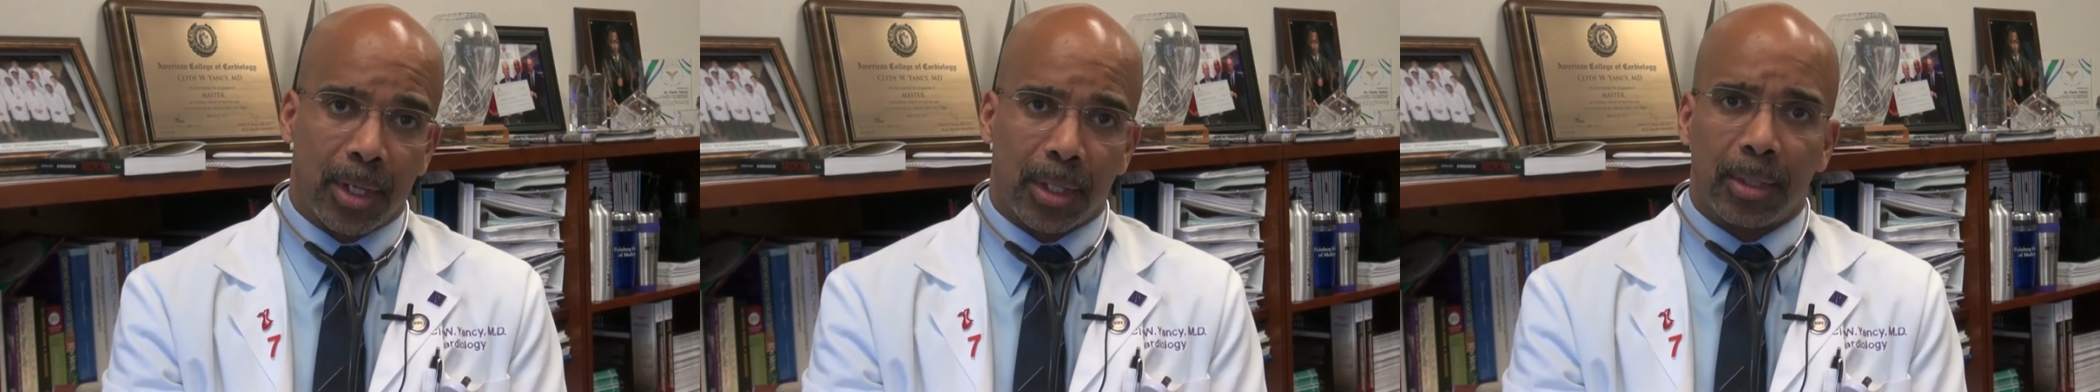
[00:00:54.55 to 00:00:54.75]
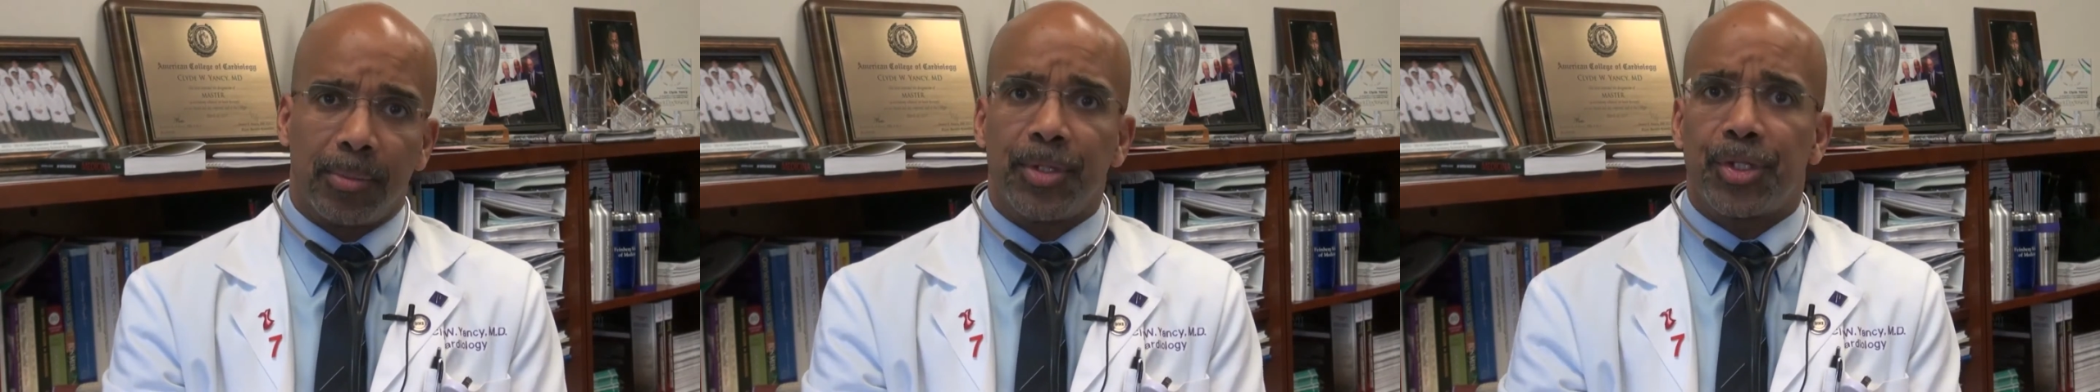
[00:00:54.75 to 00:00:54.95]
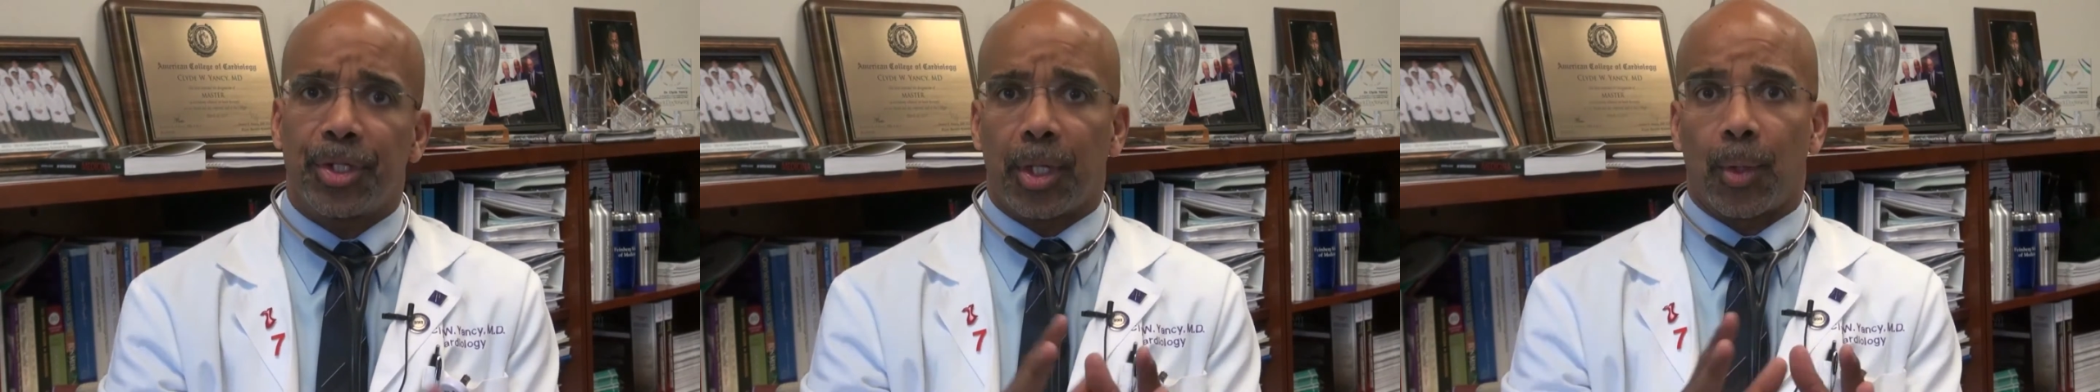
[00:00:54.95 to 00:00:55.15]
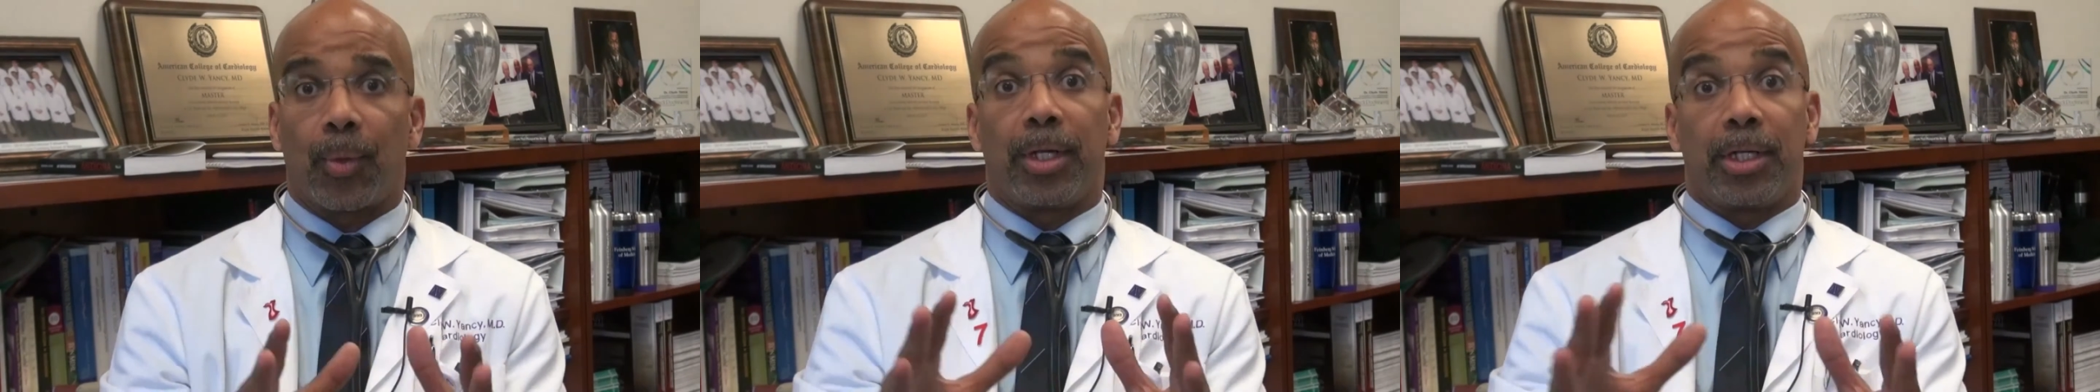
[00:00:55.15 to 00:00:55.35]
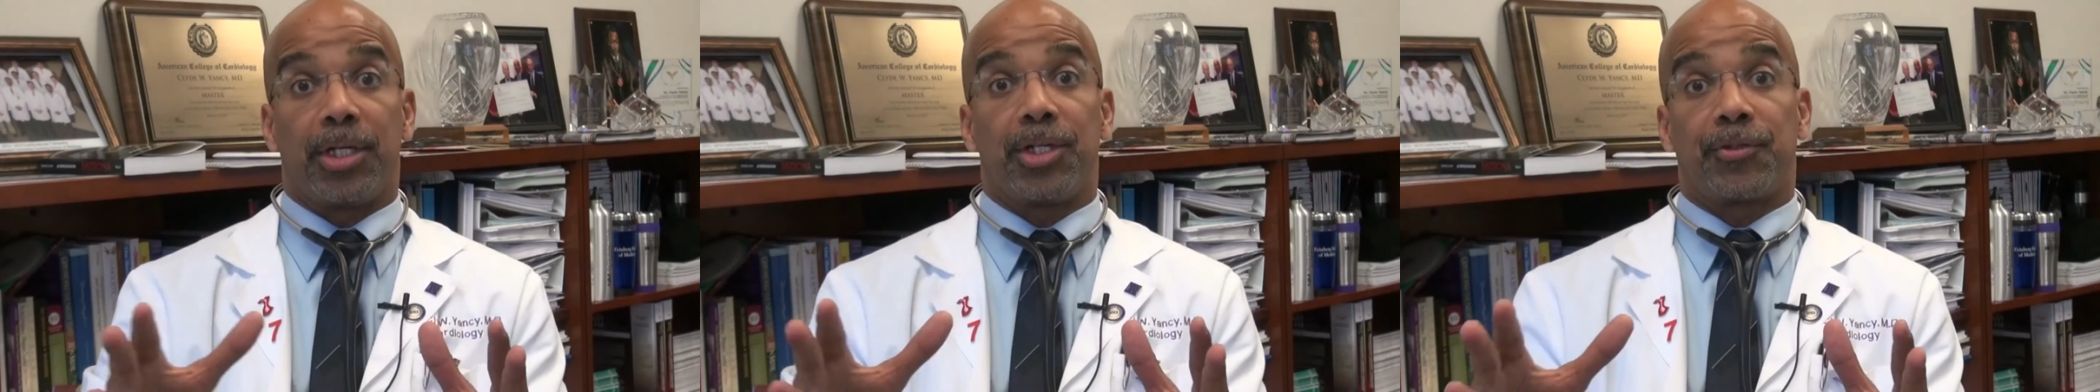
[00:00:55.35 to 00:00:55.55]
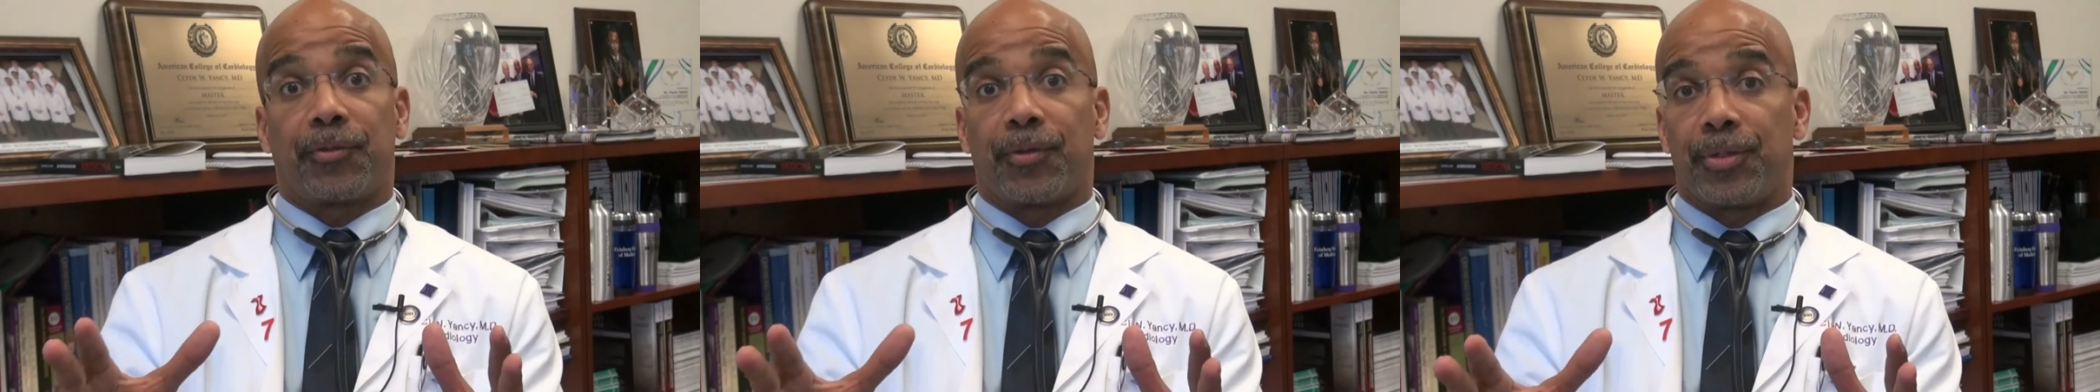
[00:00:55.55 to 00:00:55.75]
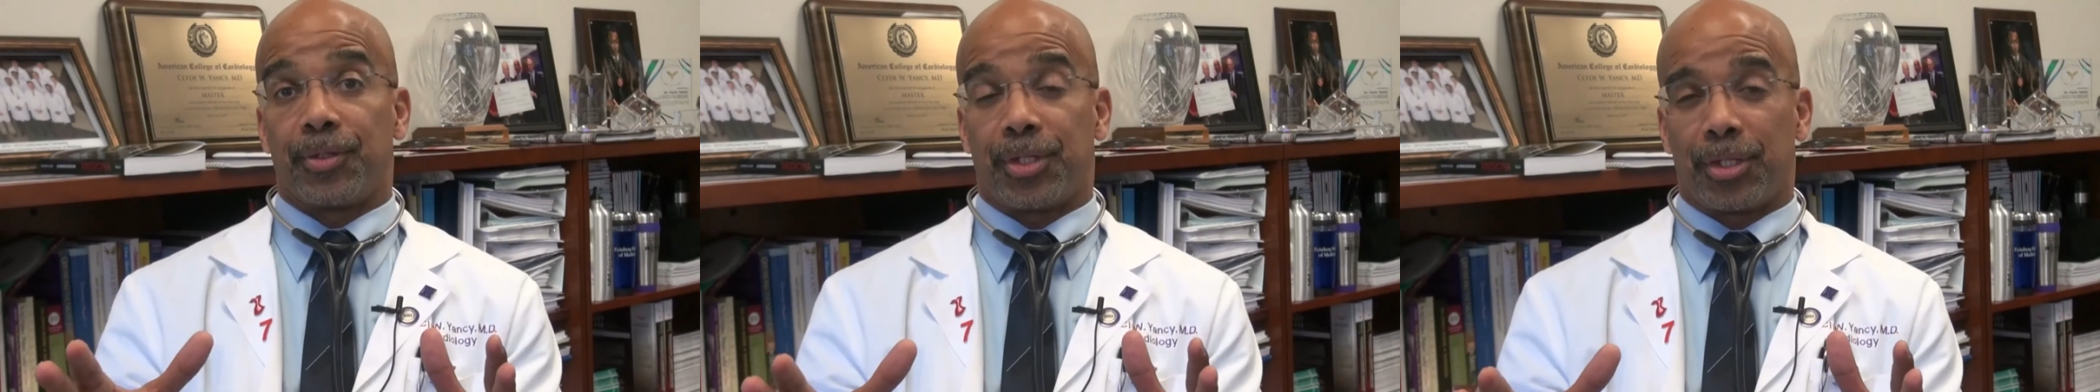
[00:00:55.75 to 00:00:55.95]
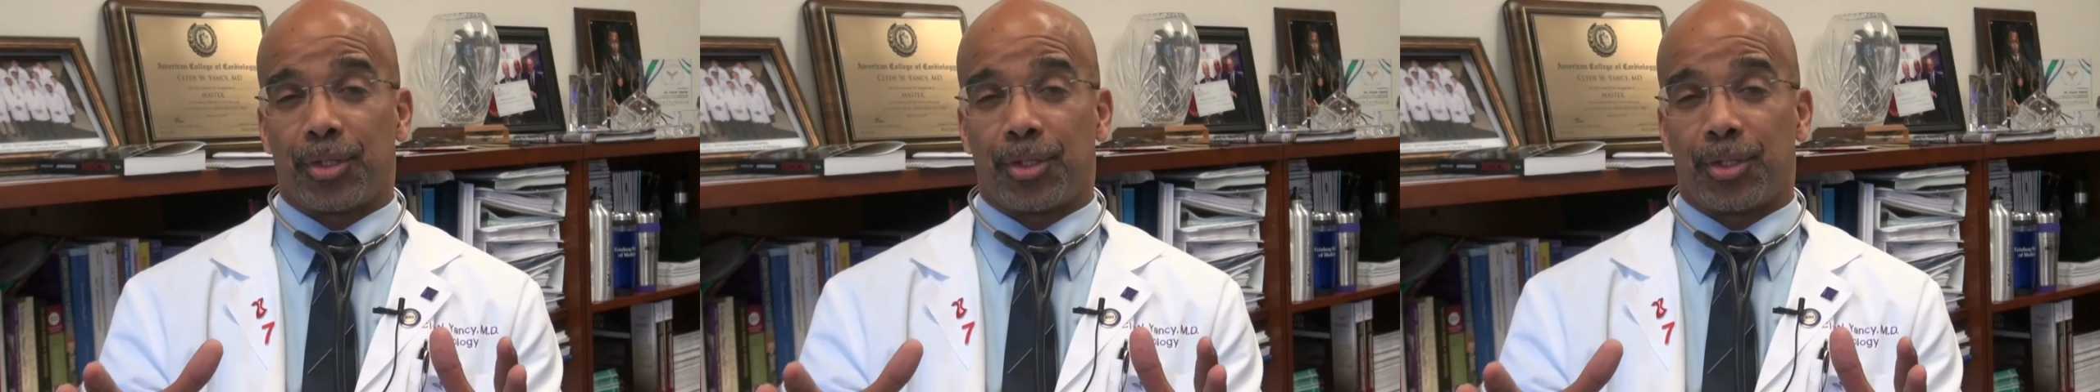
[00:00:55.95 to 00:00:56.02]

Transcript: Let me tell you what it is first.